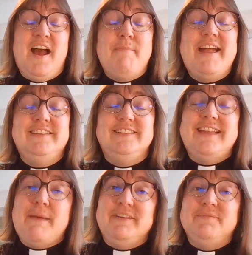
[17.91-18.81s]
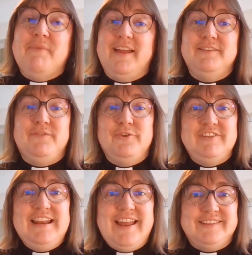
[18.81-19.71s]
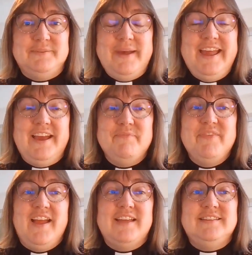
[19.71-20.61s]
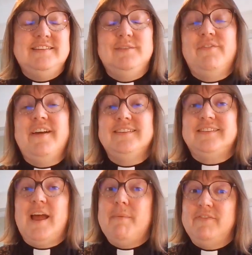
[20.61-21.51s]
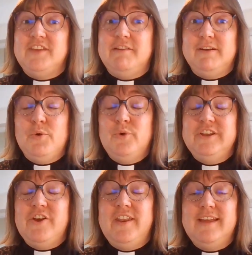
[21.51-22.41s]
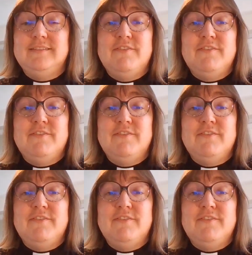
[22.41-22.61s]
I managed to damage mine, unfortunately, last week, and so it's the first time I've done a recording on it.